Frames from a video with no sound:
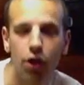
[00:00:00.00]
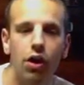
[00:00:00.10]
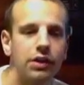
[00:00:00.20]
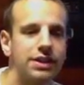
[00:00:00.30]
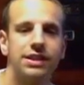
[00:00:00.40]

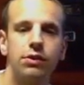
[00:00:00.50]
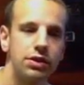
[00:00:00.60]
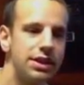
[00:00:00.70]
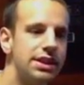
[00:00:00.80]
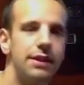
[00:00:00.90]
all
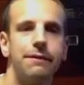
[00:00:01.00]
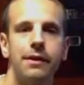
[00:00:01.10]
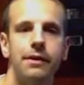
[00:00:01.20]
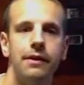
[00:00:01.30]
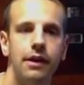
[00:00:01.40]
sorts of
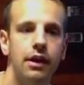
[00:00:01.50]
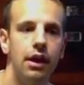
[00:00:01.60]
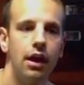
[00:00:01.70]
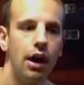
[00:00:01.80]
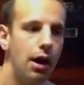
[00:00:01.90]
different
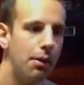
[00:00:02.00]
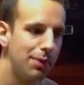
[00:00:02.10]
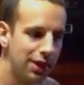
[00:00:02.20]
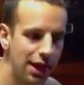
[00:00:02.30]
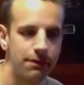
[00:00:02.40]

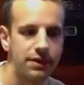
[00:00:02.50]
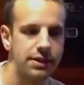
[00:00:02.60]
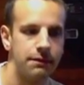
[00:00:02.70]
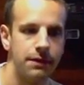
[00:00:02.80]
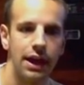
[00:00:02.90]

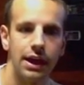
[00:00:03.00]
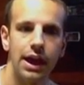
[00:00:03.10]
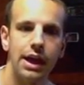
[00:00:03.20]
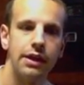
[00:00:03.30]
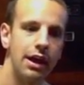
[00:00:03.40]
levels of
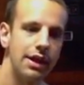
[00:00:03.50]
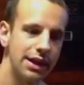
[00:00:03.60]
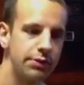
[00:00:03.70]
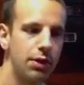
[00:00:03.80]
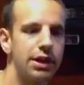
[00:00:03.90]
that. And
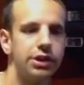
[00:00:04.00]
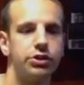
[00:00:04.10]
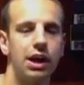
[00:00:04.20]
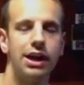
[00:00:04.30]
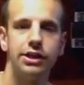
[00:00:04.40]
that's what I'm going to
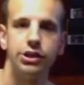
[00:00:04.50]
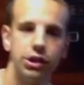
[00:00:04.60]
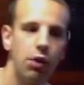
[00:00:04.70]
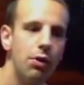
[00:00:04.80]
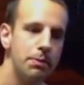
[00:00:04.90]
try to
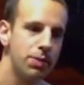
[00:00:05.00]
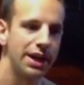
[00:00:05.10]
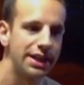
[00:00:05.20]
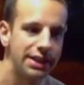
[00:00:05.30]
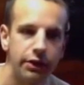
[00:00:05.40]
show and
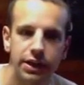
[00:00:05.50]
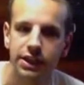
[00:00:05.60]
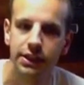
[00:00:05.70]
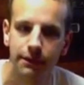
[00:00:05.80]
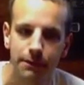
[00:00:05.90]
break it down
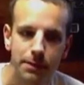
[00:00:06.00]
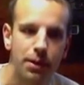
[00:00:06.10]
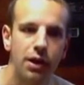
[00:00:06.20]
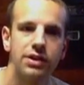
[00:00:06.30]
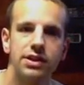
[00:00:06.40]
into different
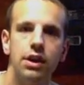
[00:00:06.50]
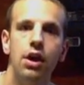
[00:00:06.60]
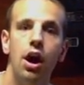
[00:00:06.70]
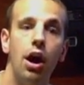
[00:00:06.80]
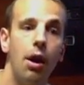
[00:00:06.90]
parts.
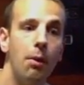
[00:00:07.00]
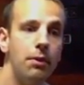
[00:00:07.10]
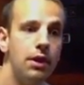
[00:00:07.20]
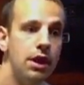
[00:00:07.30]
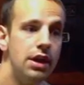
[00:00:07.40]

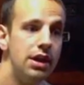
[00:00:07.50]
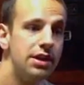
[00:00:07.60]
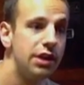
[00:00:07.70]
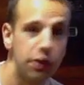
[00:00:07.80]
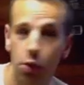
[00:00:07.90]

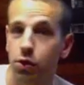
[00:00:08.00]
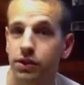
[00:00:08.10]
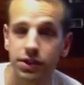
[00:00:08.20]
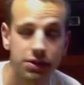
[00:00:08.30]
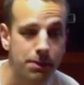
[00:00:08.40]
The
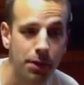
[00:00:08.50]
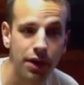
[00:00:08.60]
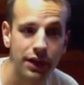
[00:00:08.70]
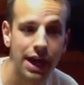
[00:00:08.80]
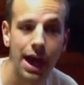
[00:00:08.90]
local street
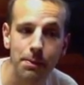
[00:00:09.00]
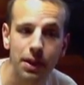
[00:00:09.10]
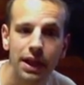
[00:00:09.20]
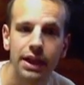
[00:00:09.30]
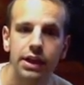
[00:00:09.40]
ball that I
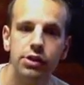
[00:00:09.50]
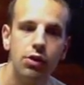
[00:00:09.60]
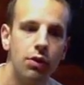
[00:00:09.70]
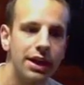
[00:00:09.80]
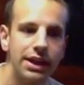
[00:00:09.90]
play, you
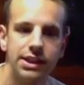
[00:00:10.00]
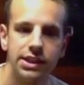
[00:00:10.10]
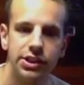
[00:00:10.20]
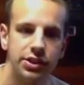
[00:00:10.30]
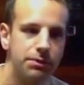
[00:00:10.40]
know,
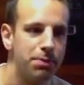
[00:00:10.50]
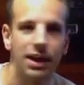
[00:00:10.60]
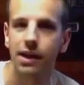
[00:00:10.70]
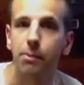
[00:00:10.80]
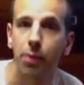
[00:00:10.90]
against just
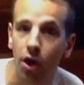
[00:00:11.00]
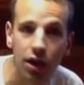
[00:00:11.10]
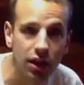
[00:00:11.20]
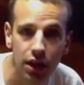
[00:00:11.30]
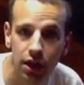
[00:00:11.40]
pickup
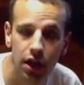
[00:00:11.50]
ball,